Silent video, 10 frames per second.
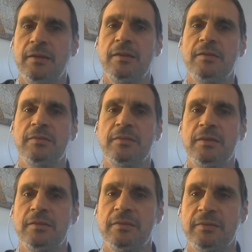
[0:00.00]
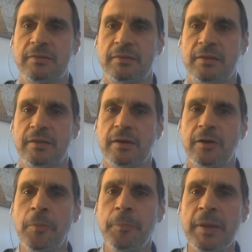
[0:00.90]
This is the
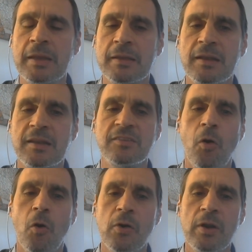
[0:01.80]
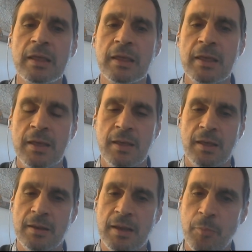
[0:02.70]
company that is holding
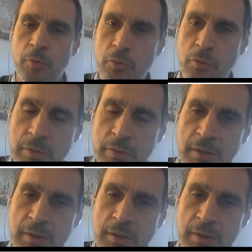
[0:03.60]
Nabu.